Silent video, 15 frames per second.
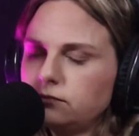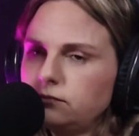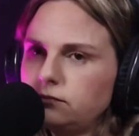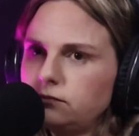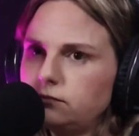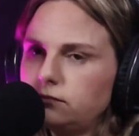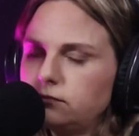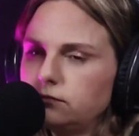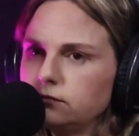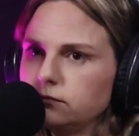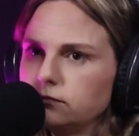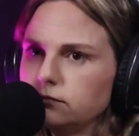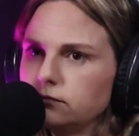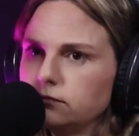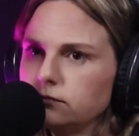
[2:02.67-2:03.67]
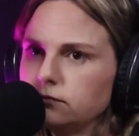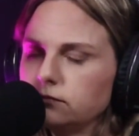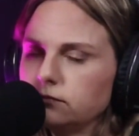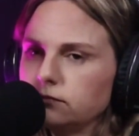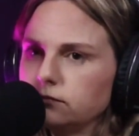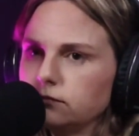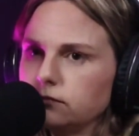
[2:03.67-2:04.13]

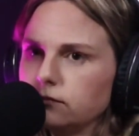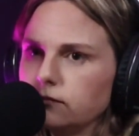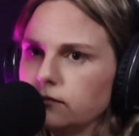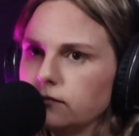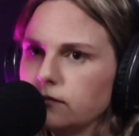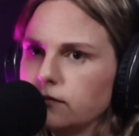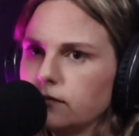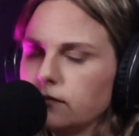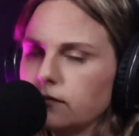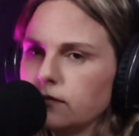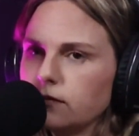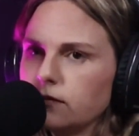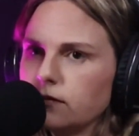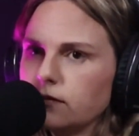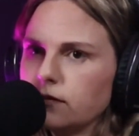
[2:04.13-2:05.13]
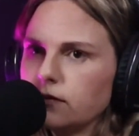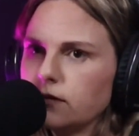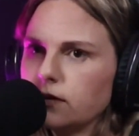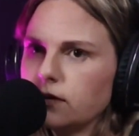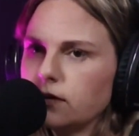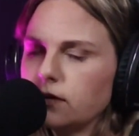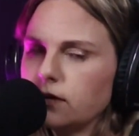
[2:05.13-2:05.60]

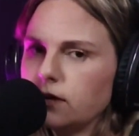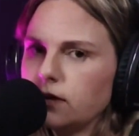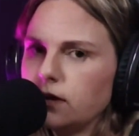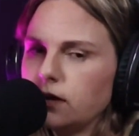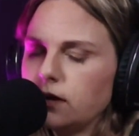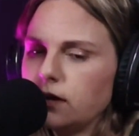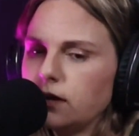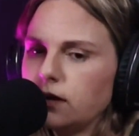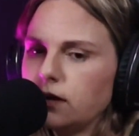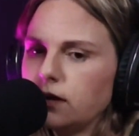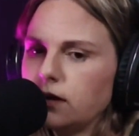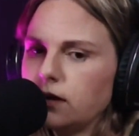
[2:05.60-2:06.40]
Nothing is said.